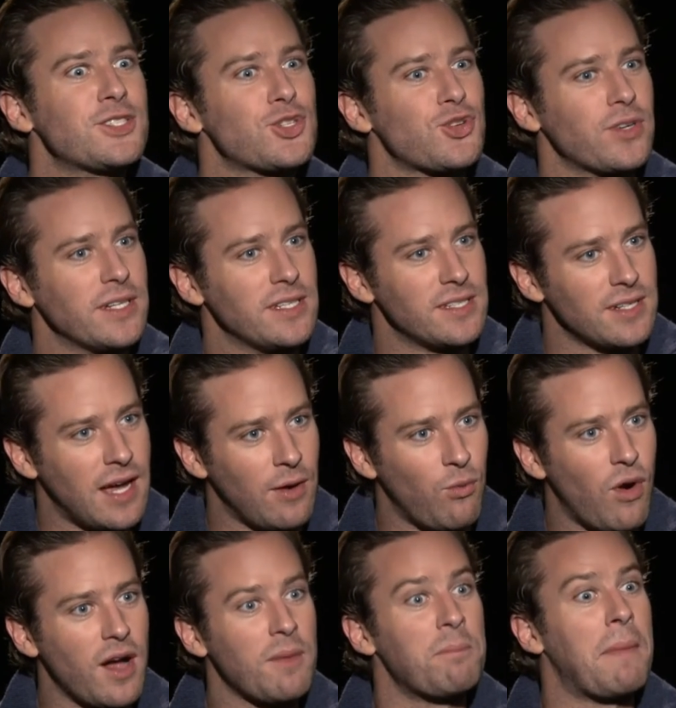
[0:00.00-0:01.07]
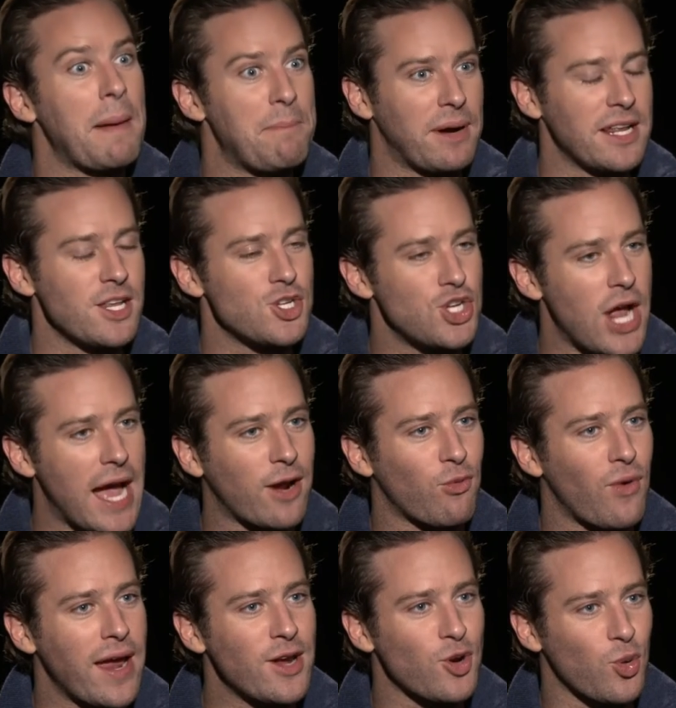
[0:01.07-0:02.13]
Street. My buddy Jack
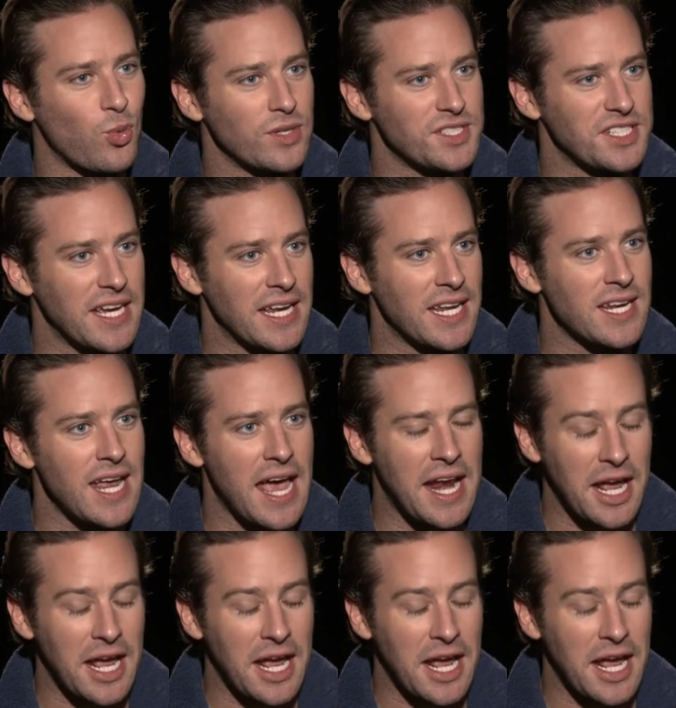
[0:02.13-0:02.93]
Raynor was in it, and